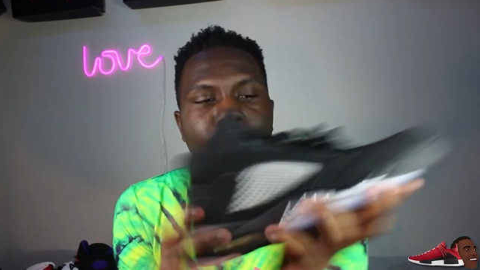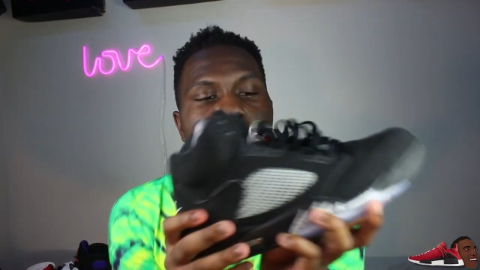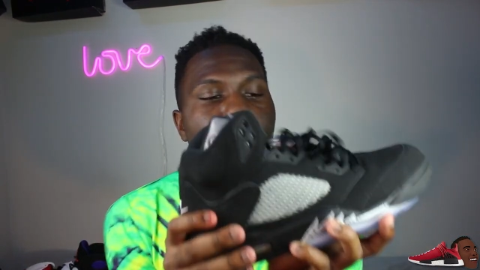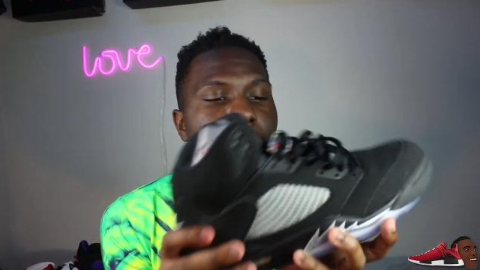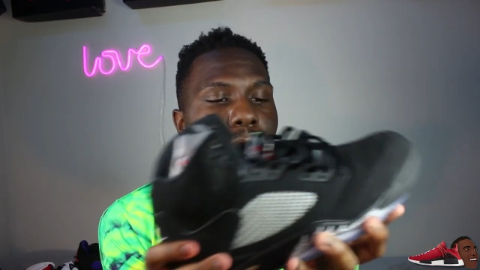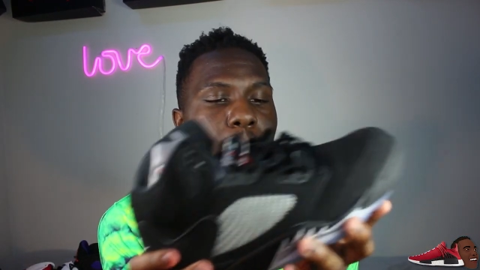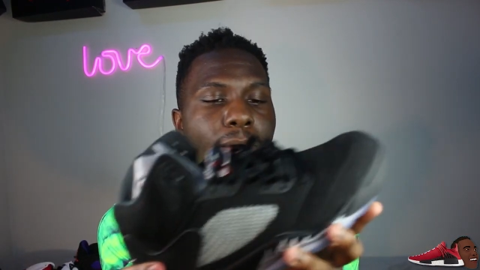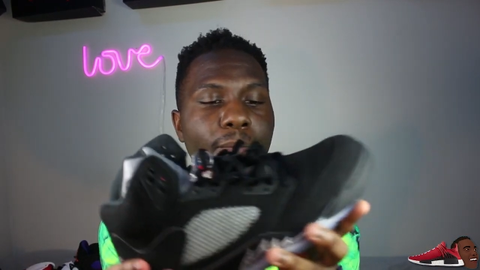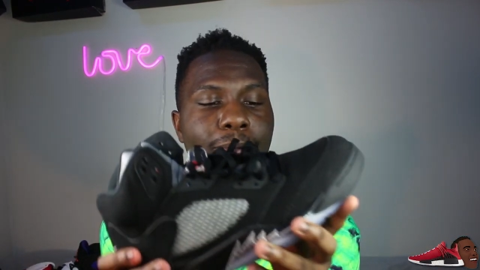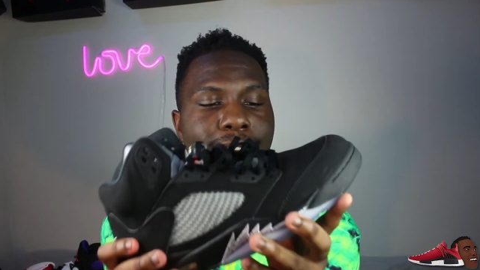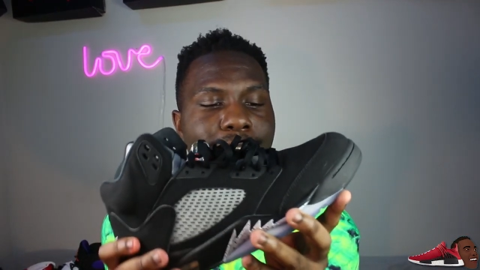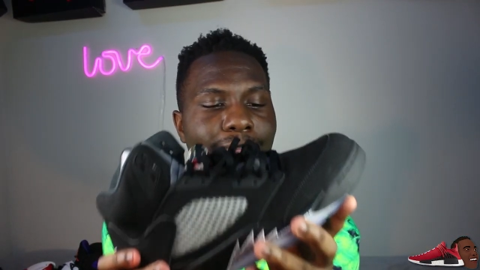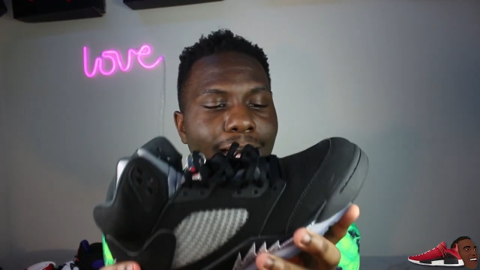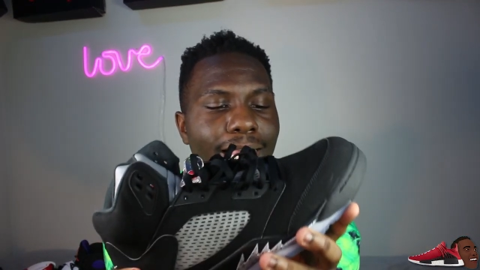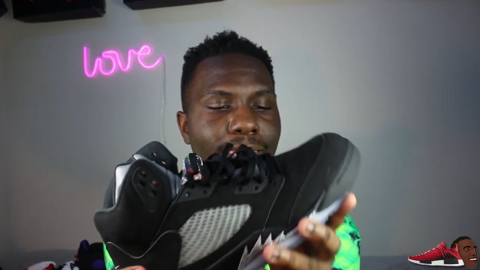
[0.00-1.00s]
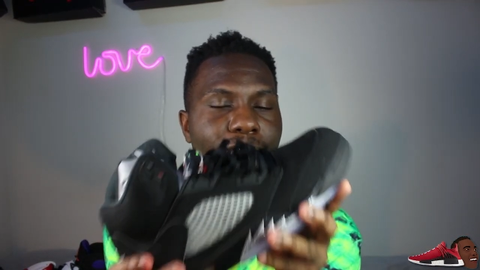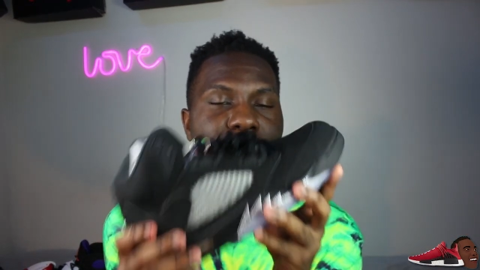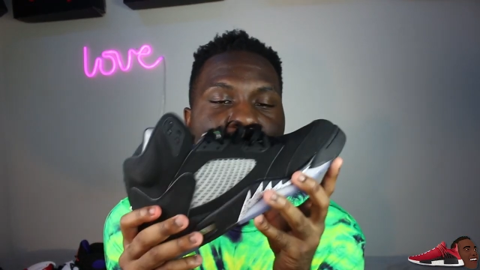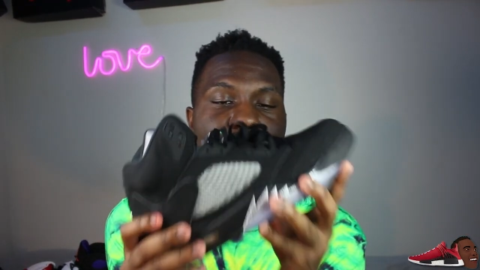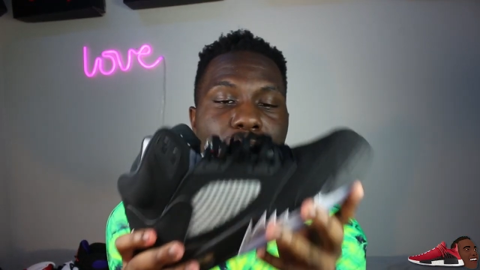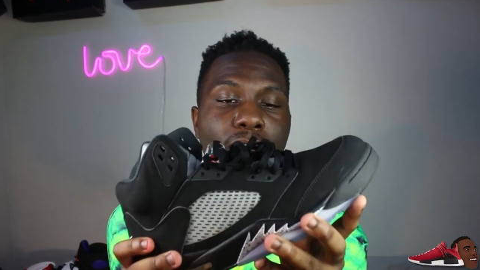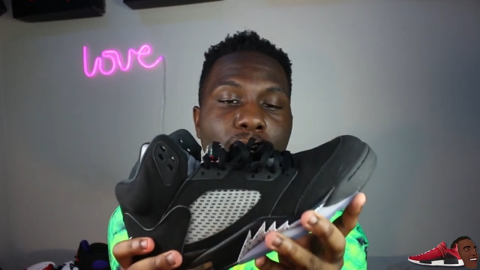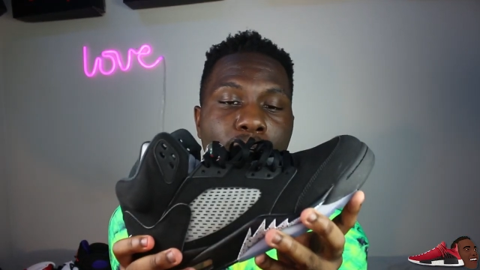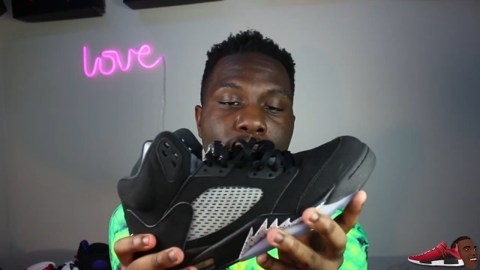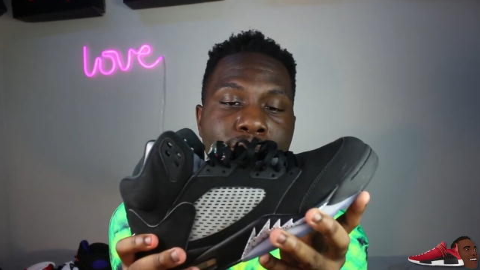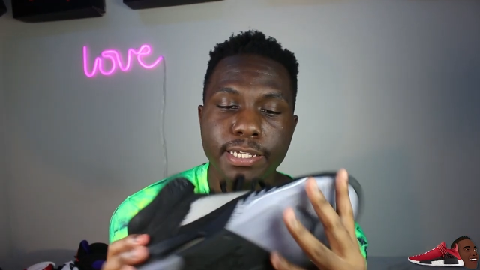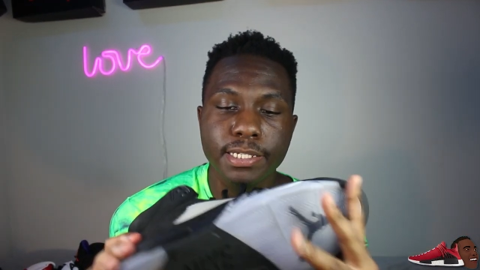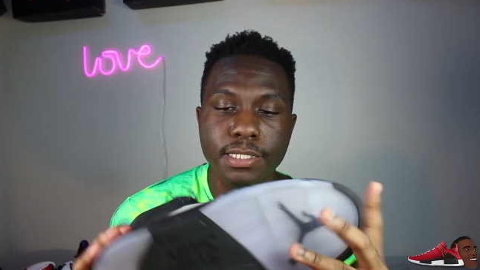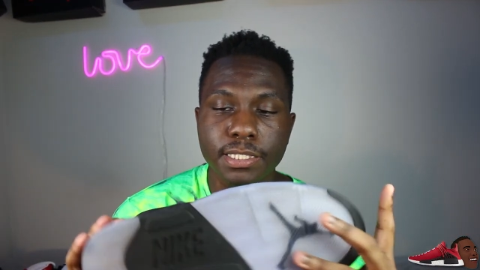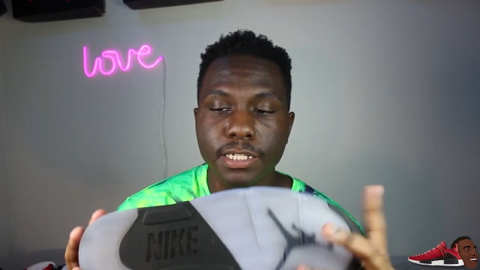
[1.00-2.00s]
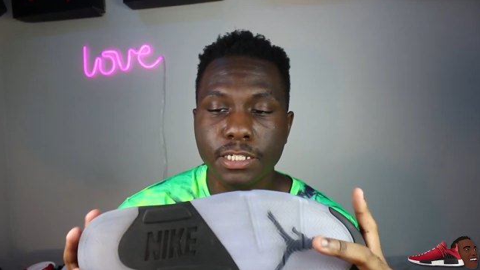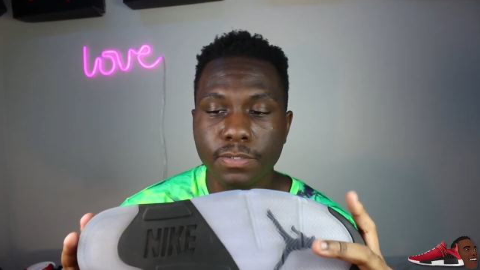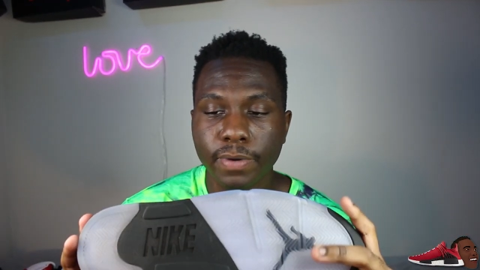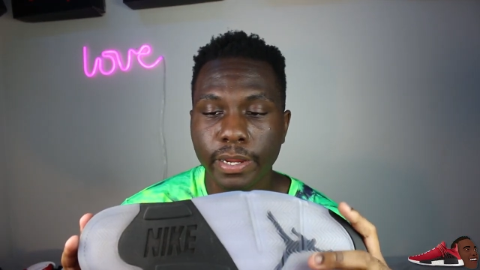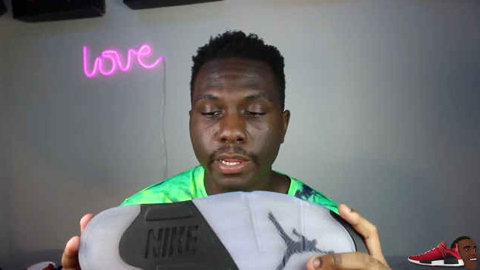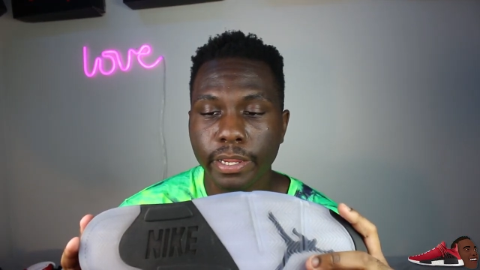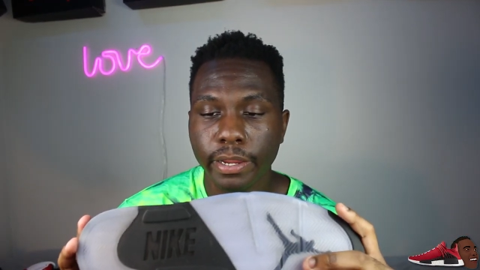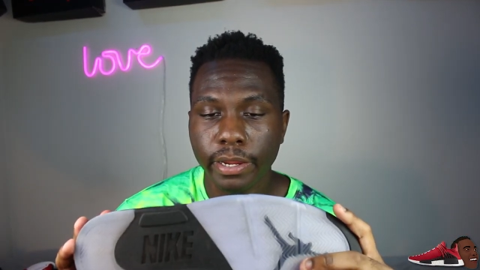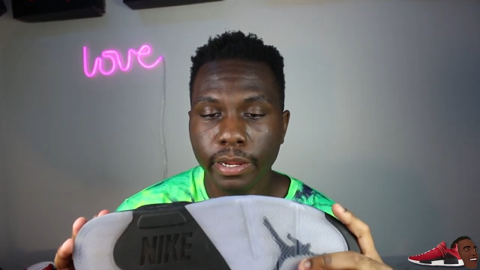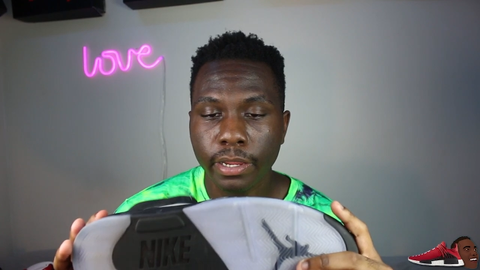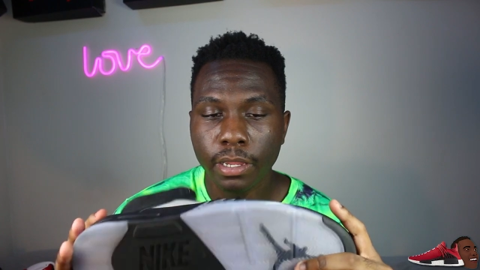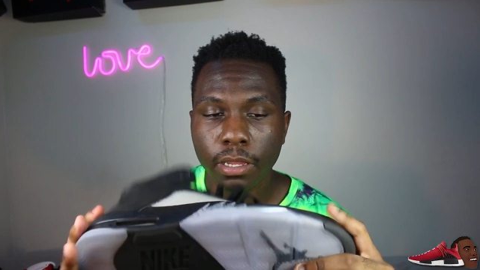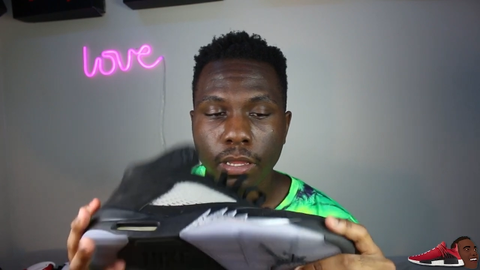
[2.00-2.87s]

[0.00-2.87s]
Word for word: Now we got my metallic fog. These things right here